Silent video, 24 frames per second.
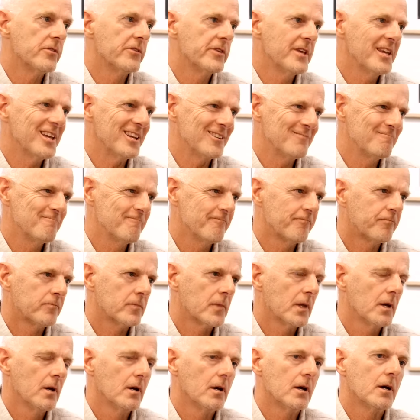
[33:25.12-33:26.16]
thing. Yeah.
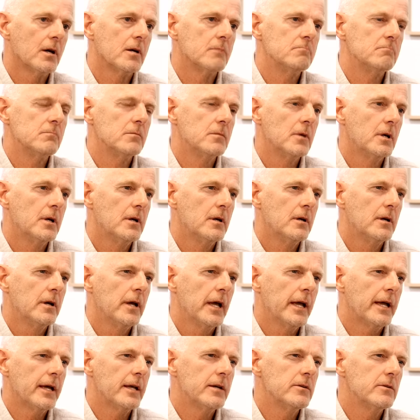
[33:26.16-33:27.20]
Um,
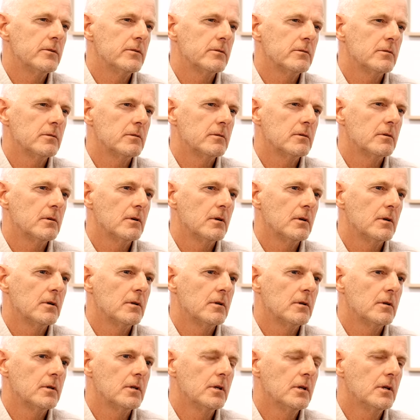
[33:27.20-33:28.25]
And,
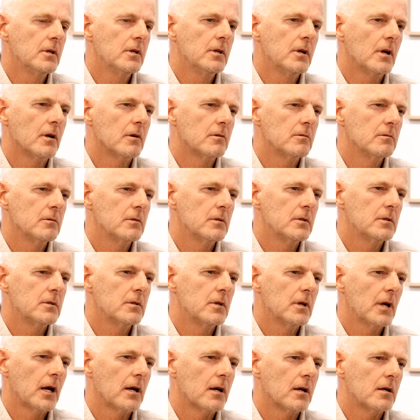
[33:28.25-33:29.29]
you, you know,
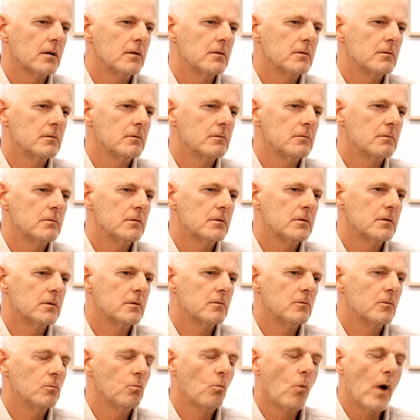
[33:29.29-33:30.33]
uh,
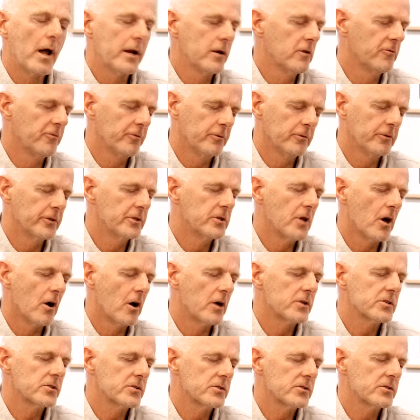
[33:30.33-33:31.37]
wonderful the
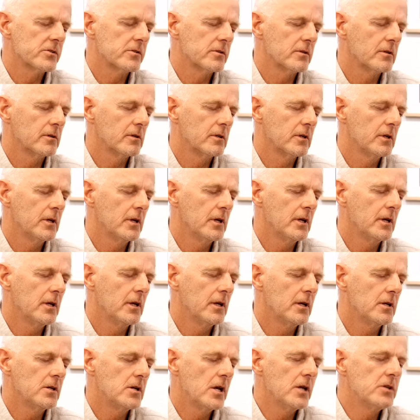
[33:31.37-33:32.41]
diocese
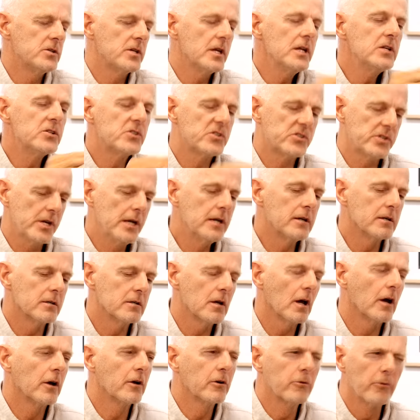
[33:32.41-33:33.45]
is in synod
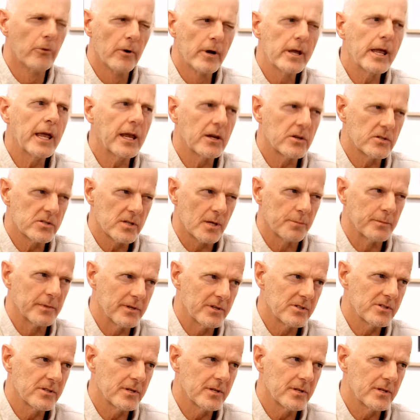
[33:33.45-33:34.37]
agreeing to some of these